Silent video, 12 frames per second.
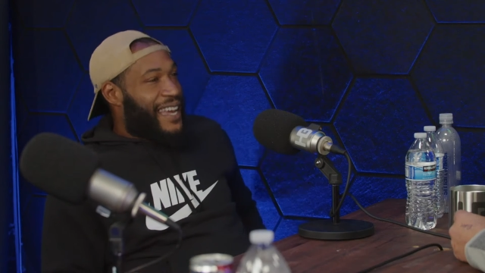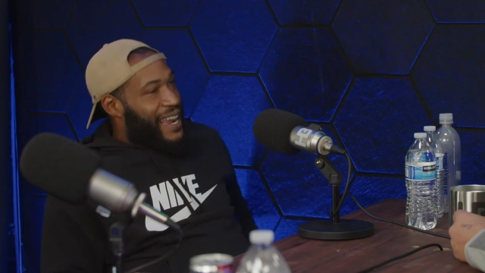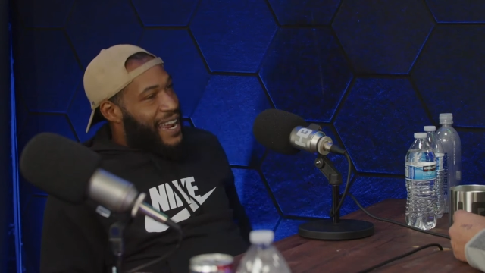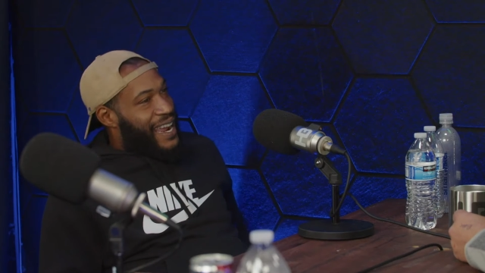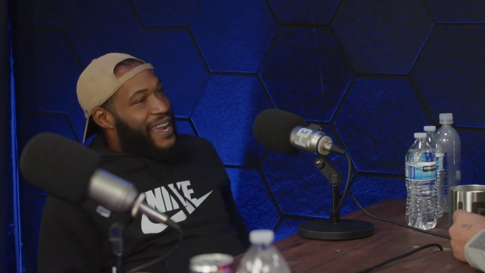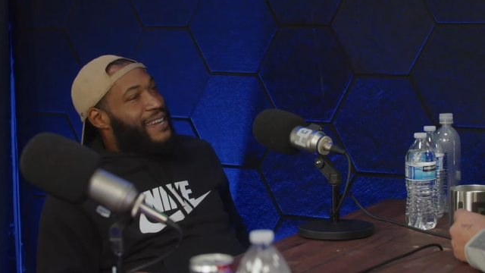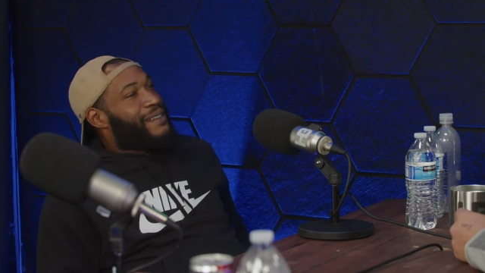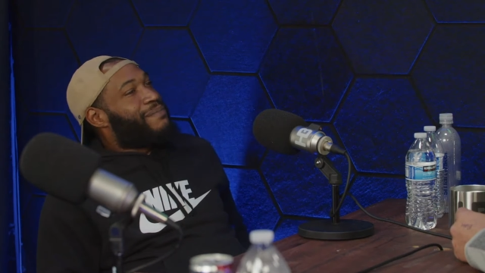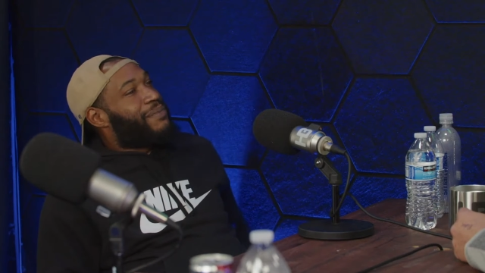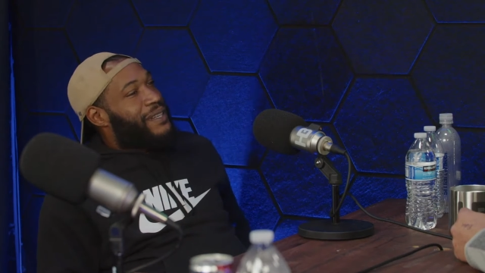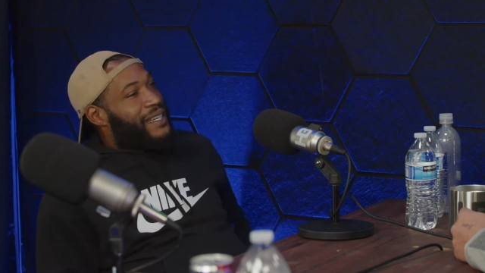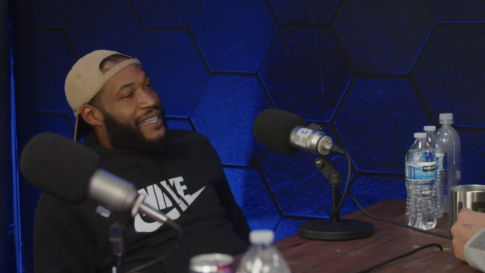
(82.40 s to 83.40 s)
Can
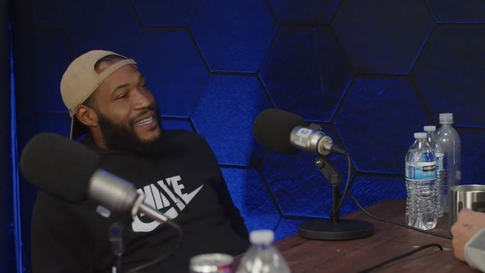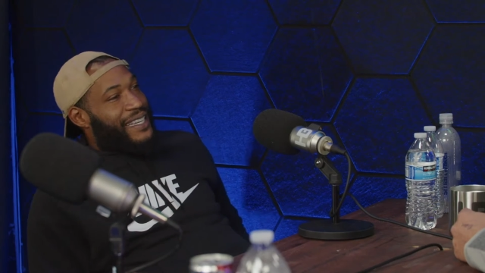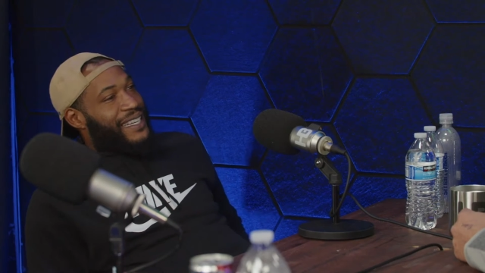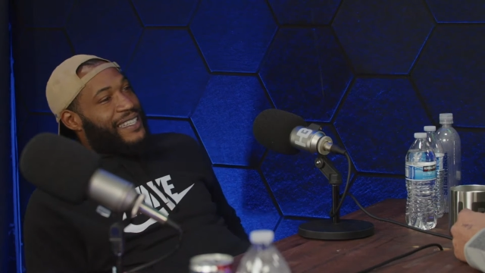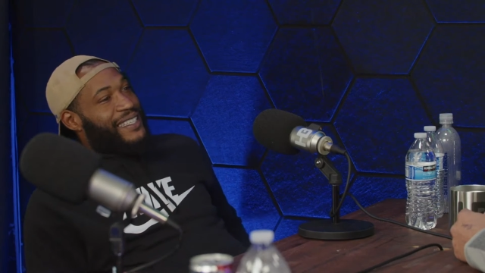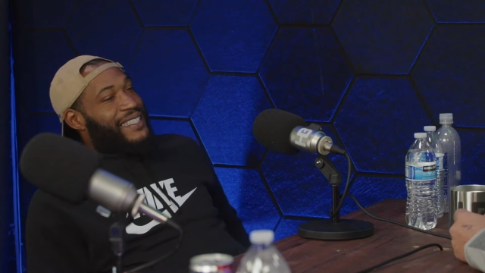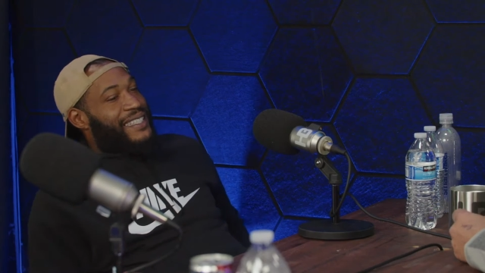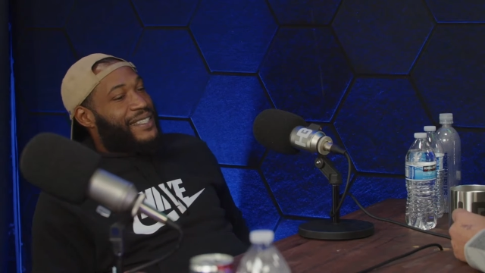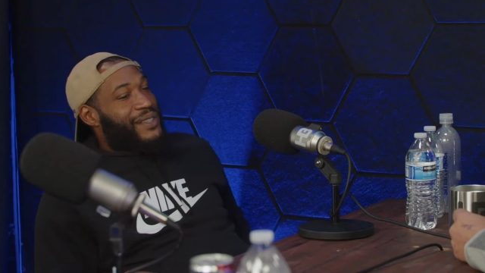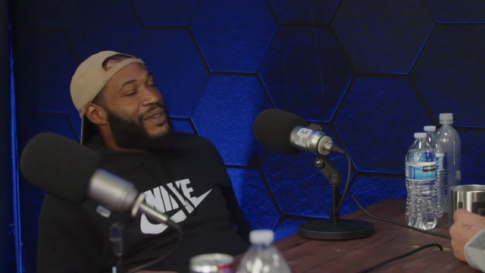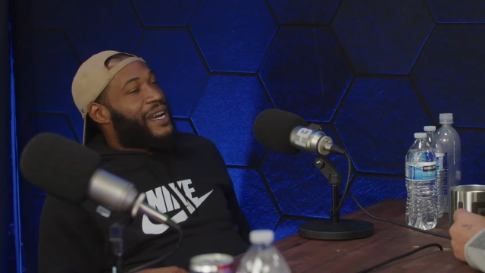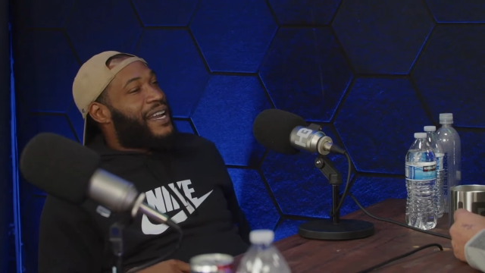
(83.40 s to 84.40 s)
but
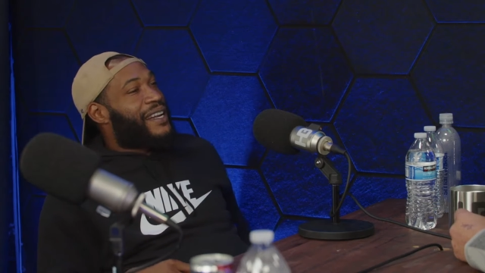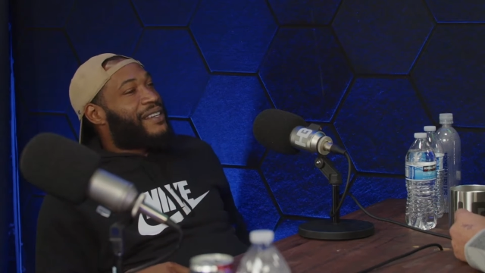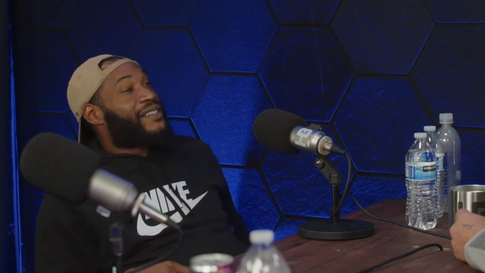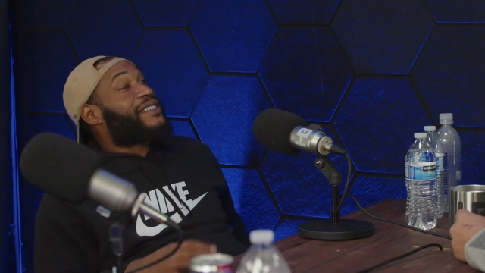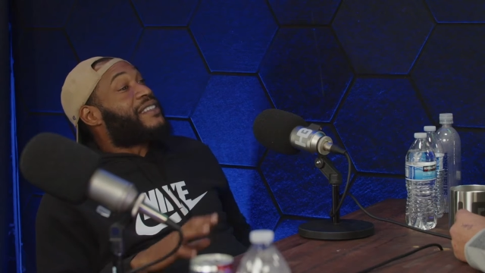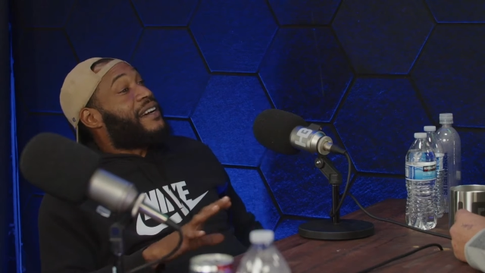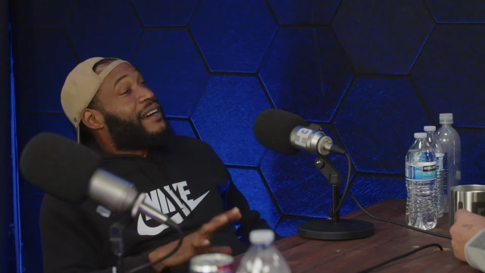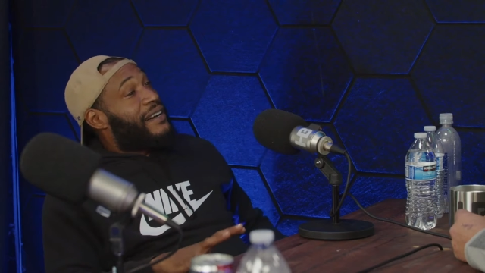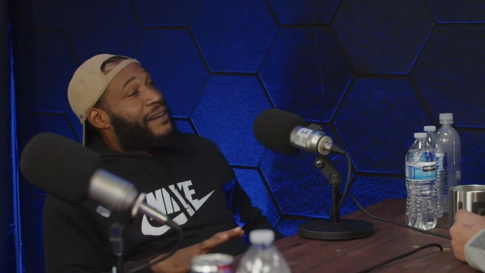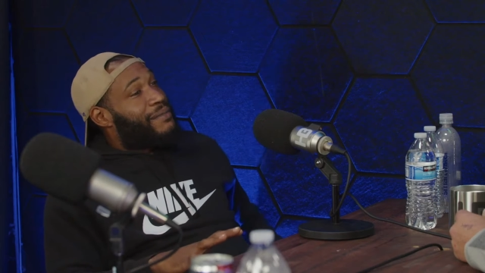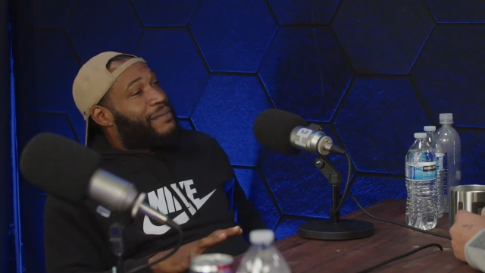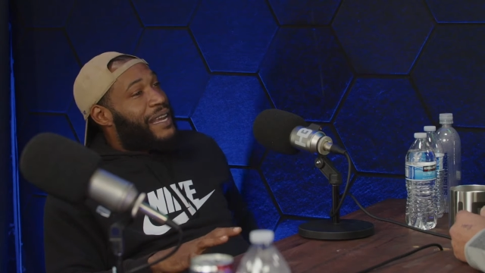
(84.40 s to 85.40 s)
you gotta
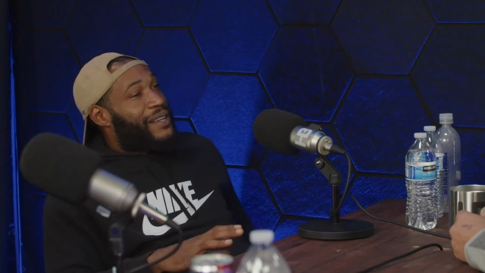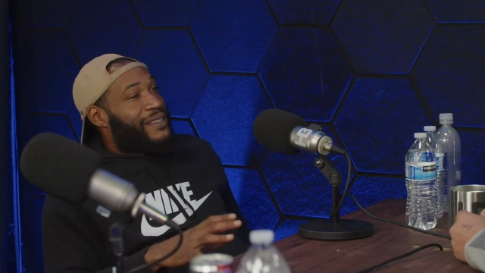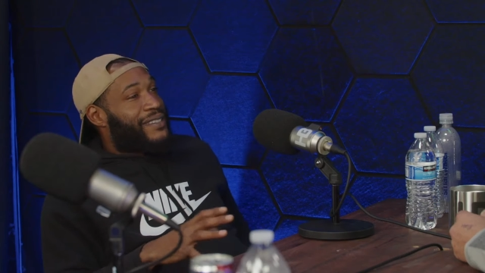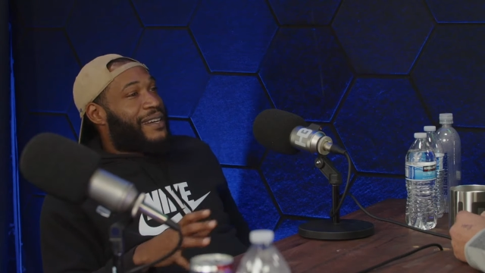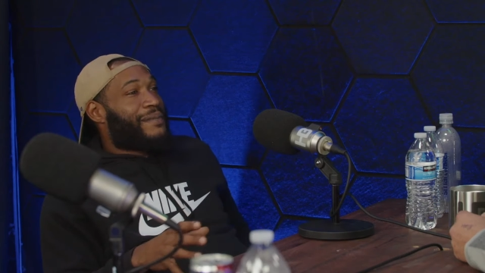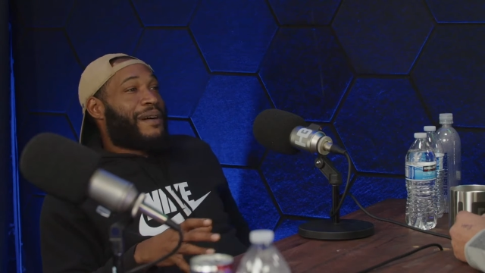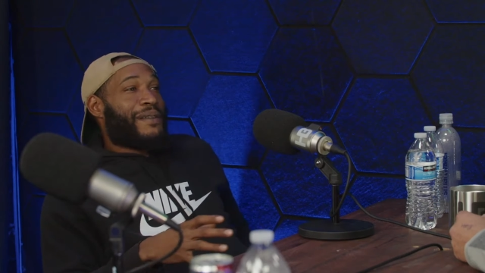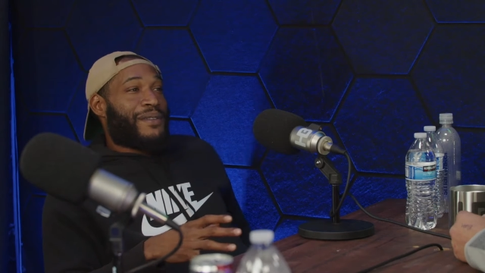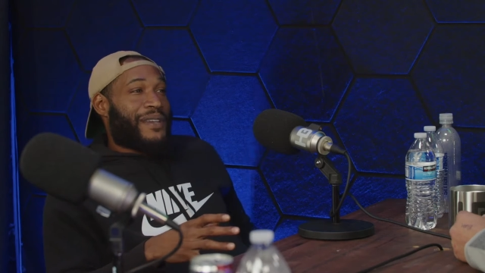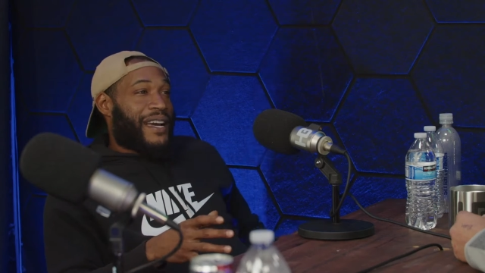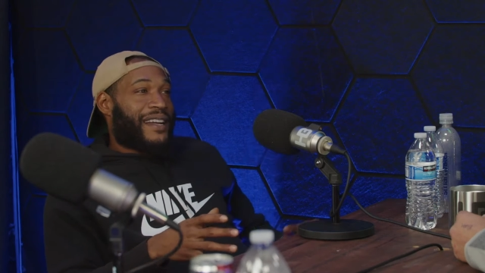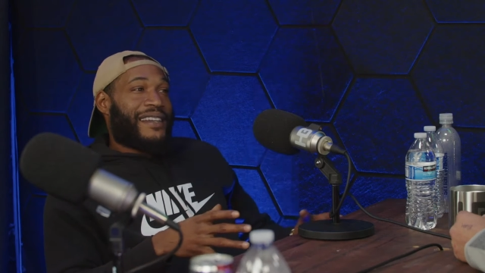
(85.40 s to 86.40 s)
some. Now some of you
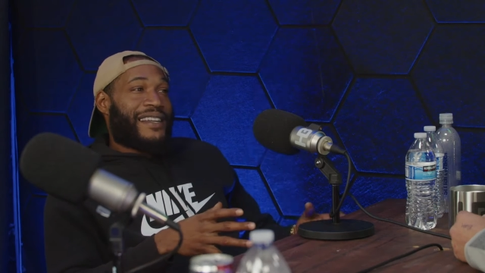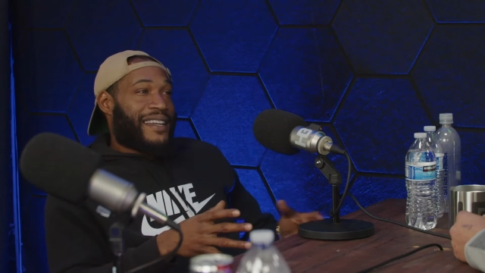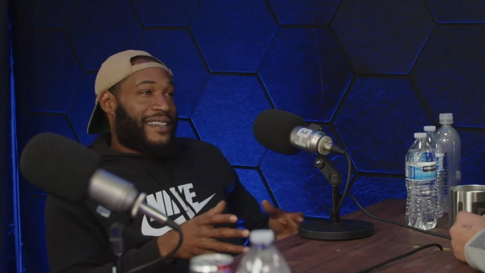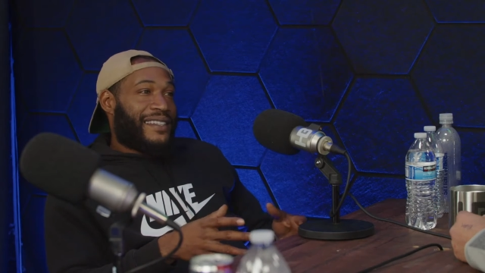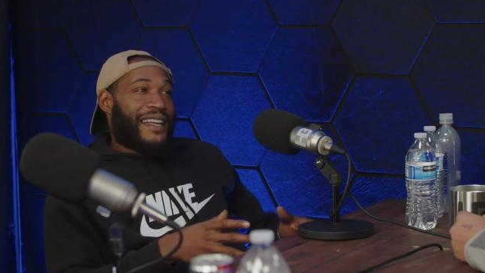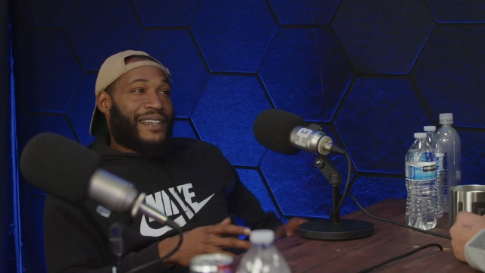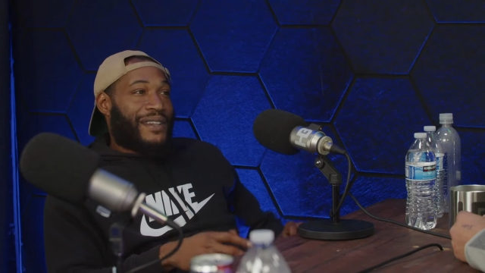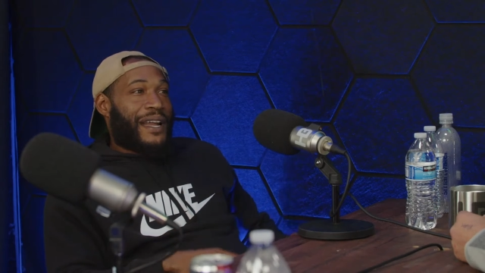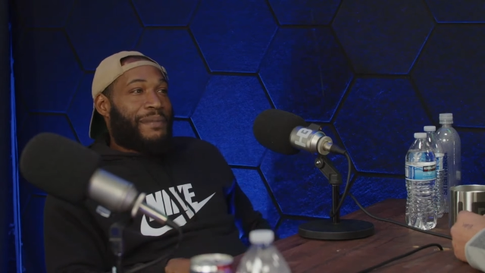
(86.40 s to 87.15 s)
gotta you